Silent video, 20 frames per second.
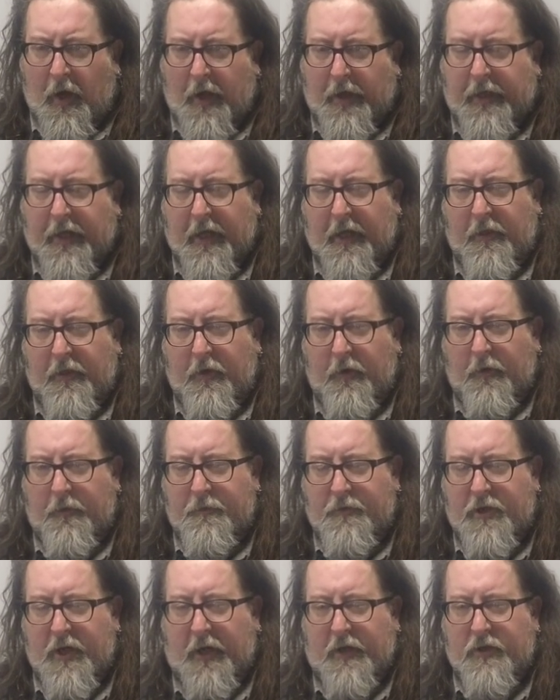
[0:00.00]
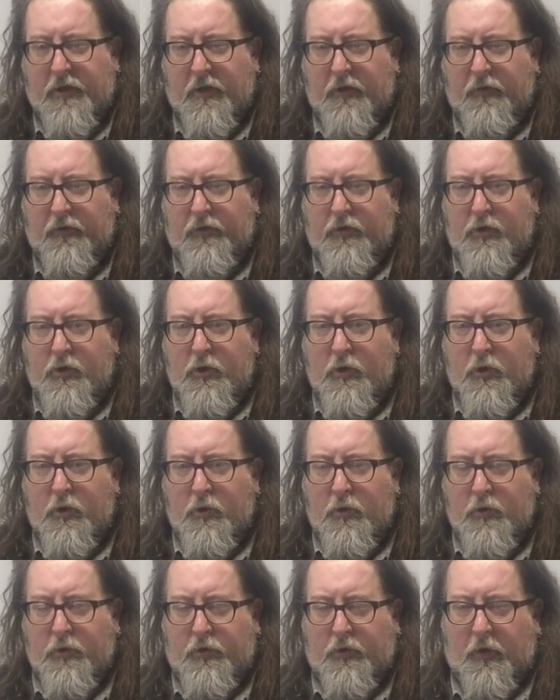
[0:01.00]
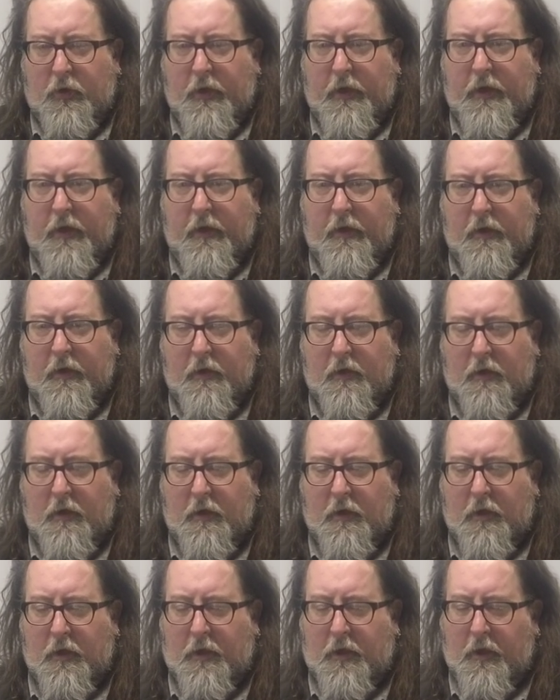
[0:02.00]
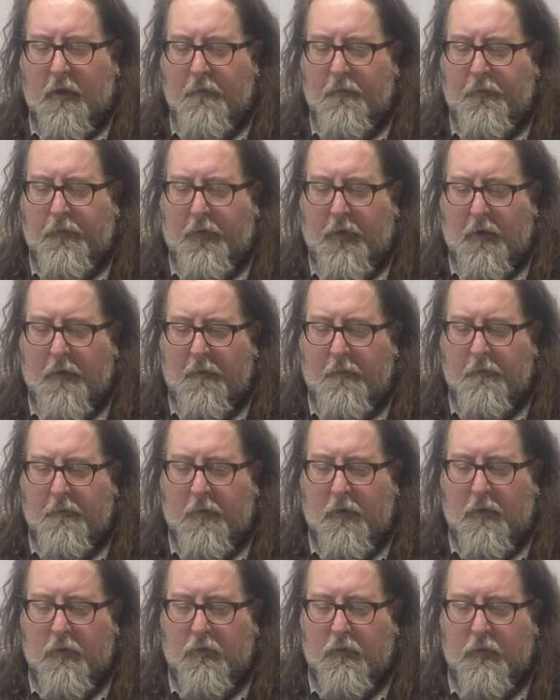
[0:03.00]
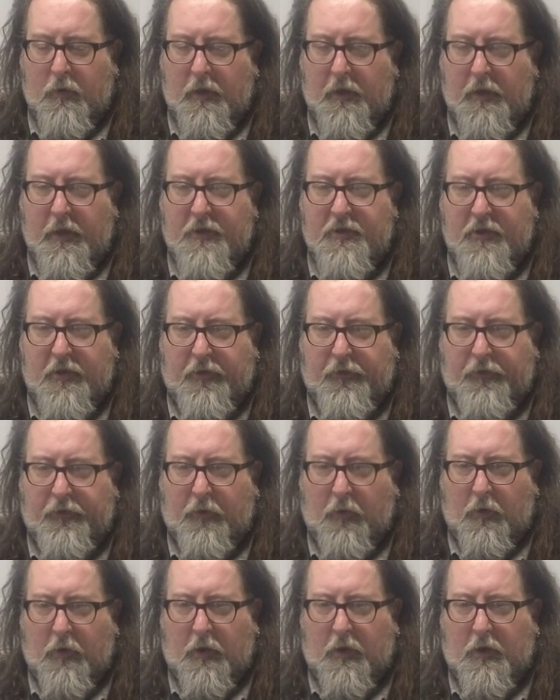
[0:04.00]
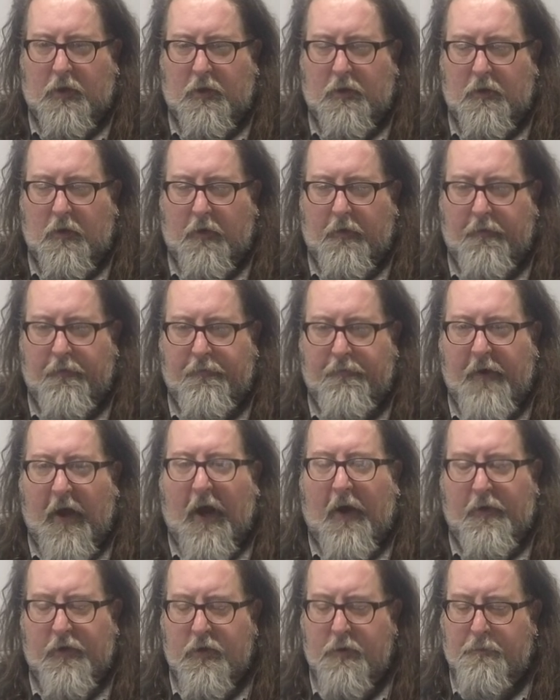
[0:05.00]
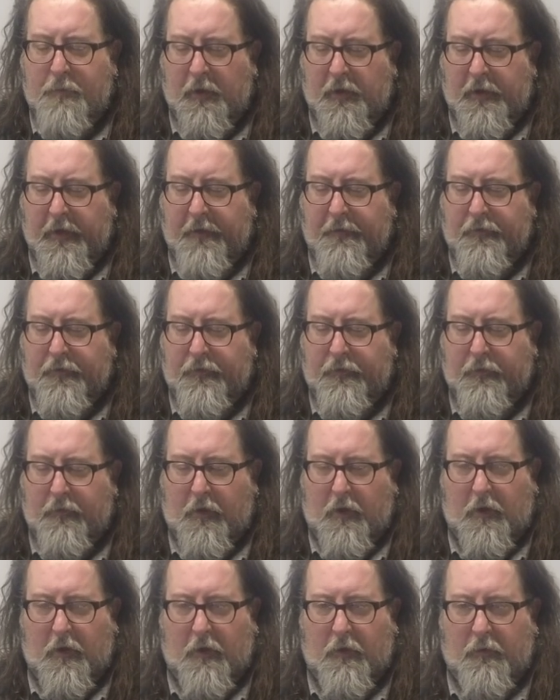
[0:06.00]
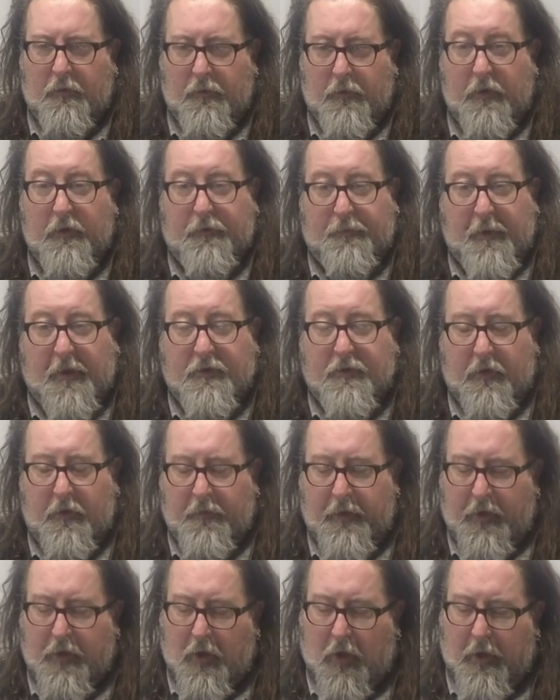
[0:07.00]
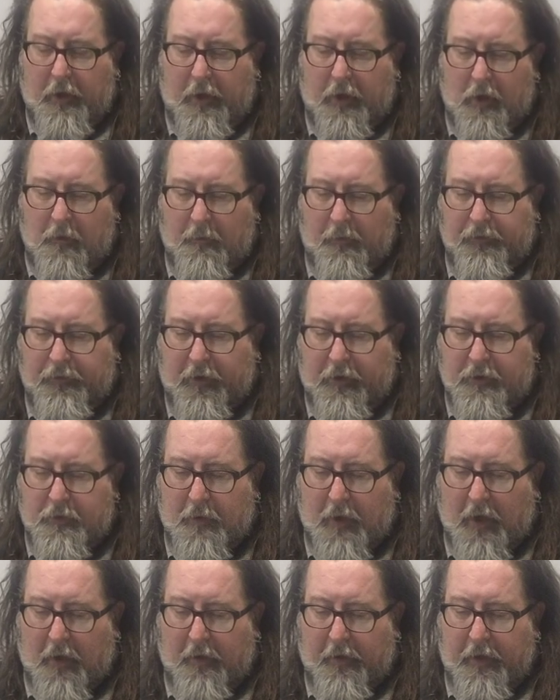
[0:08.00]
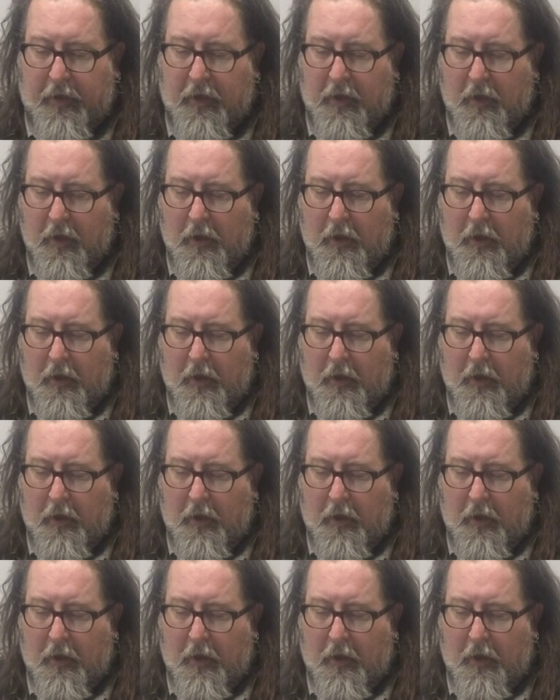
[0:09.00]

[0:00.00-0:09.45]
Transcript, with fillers: again, the rejections usually uh, come from religious or, or value beliefs, uh, especially regarding homosexuality.